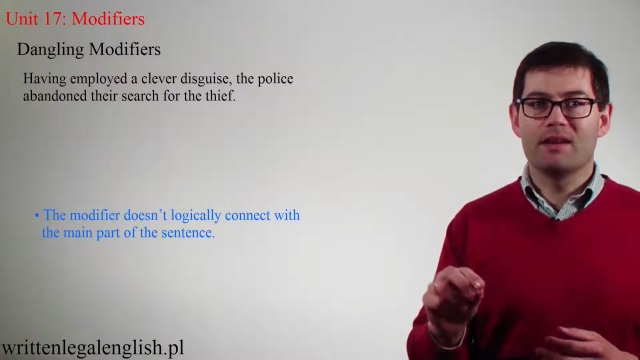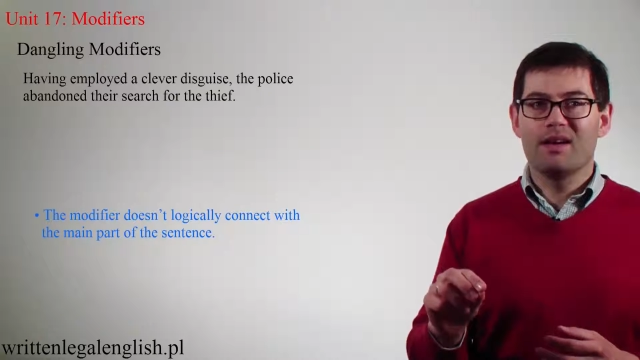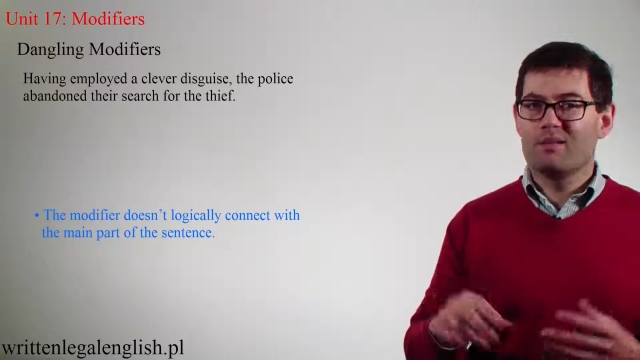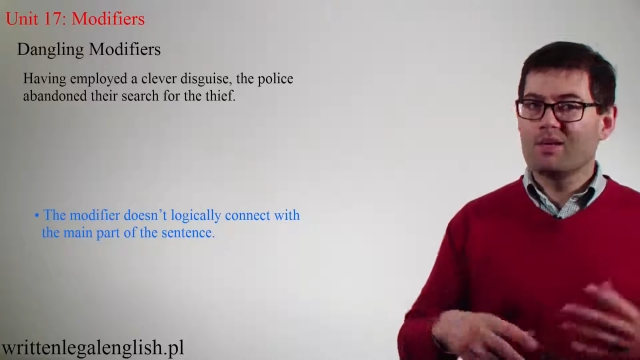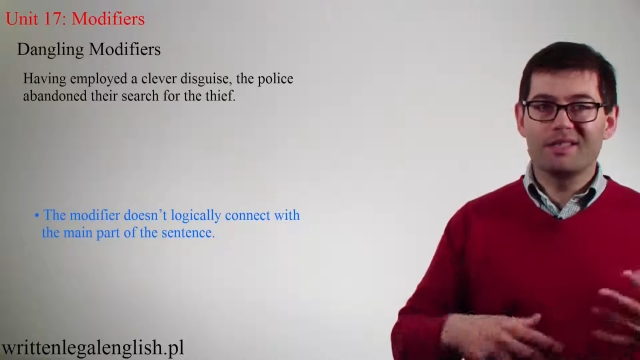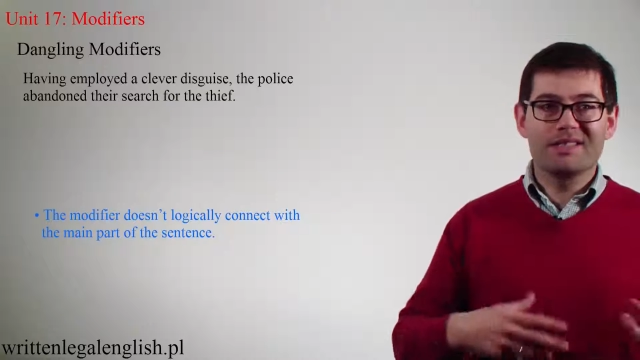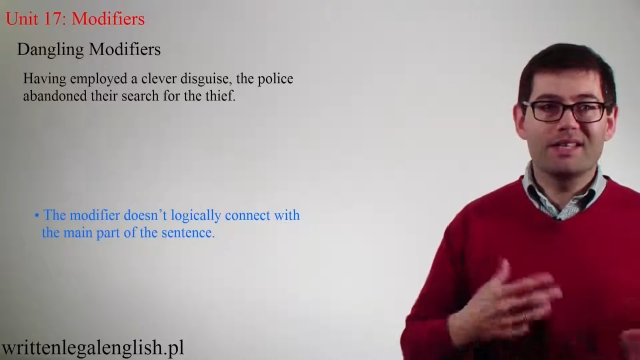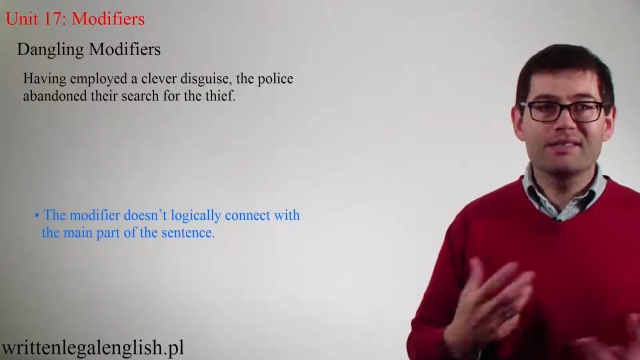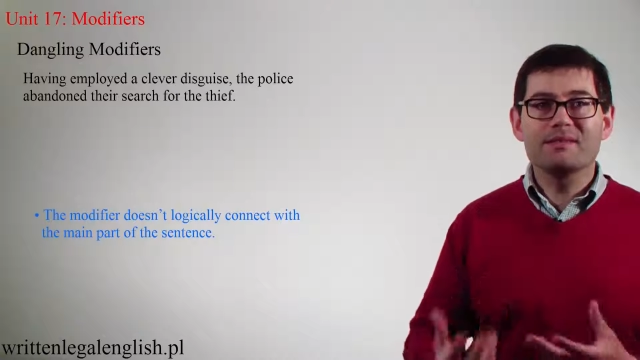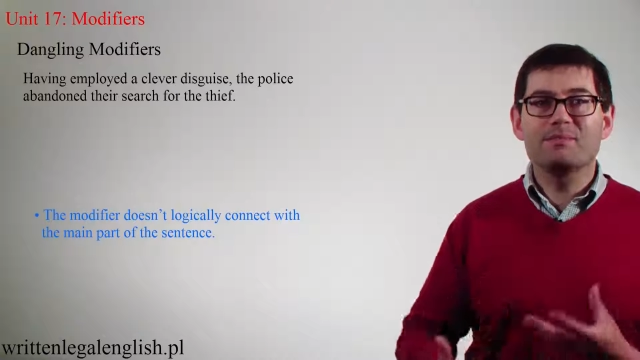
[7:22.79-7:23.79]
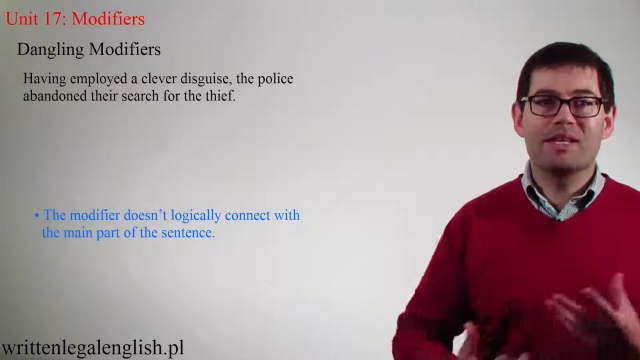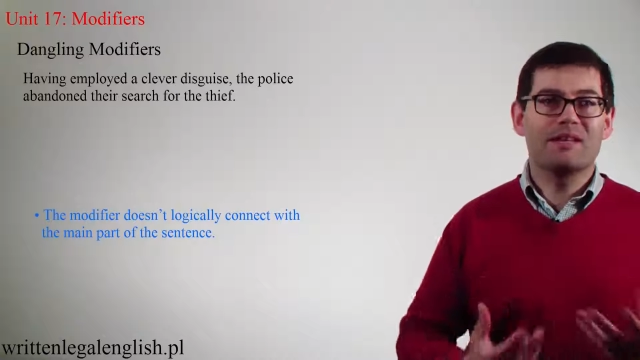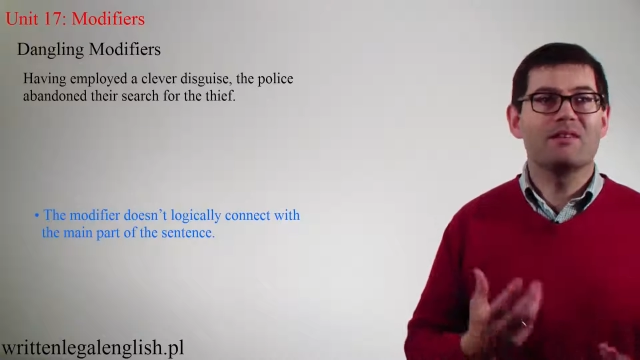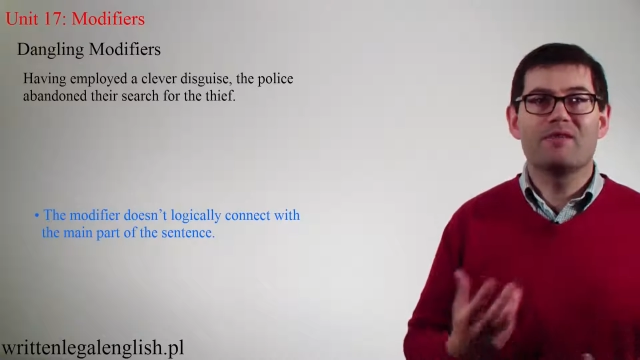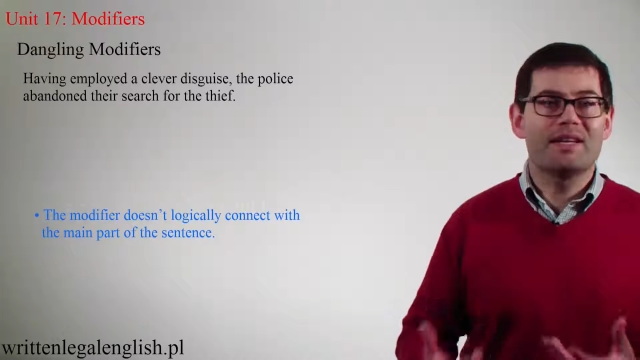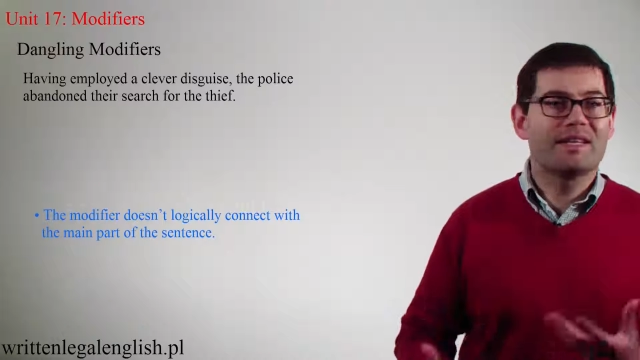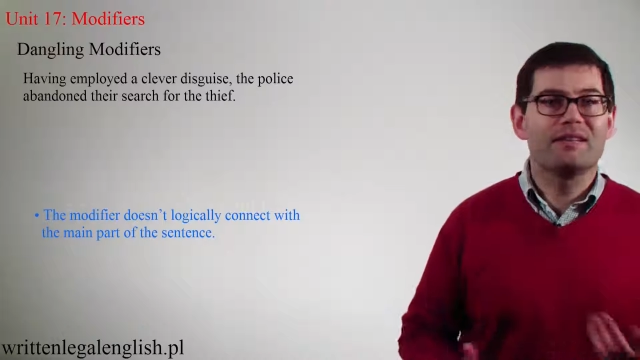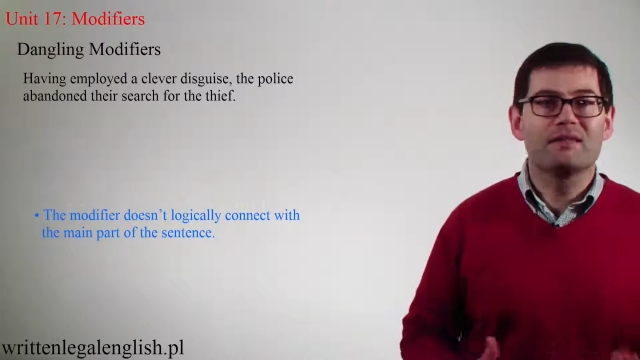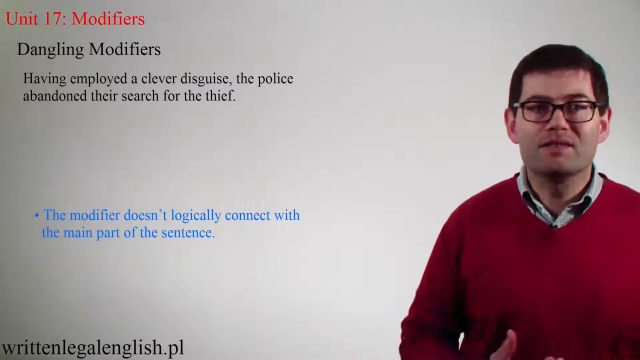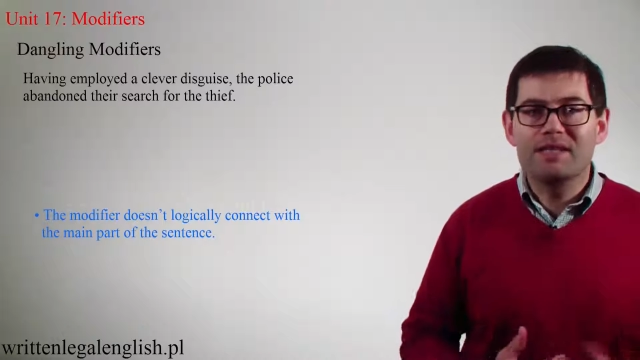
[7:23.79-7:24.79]
which doesn't make a great deal
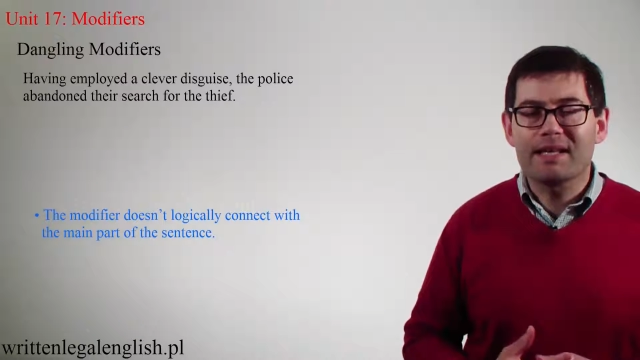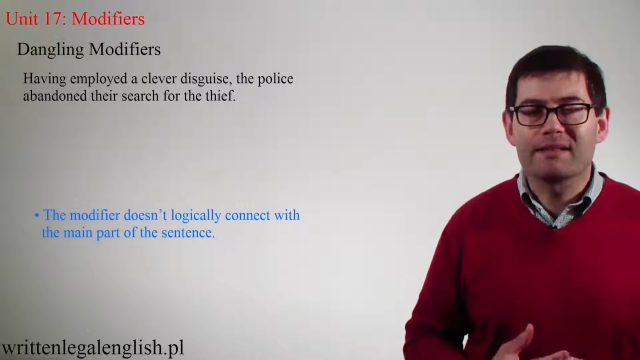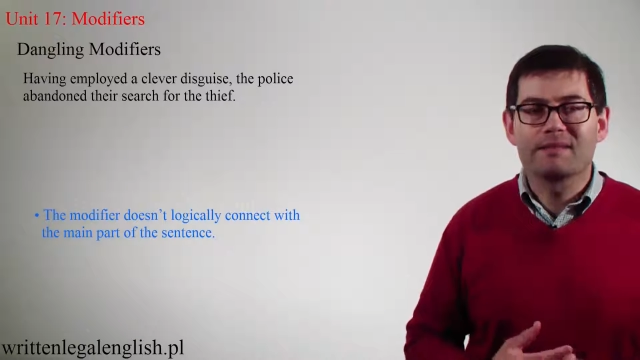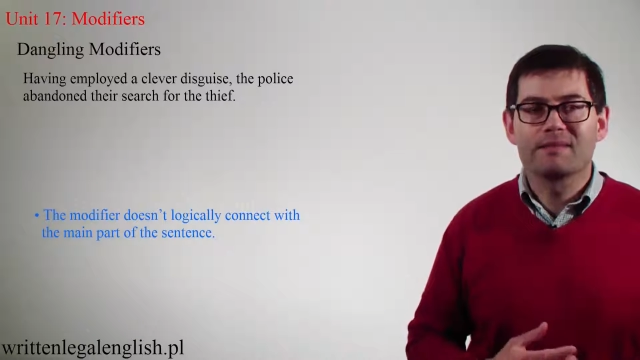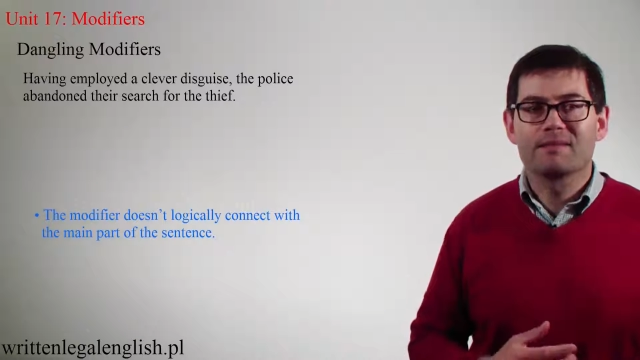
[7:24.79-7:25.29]
of sense.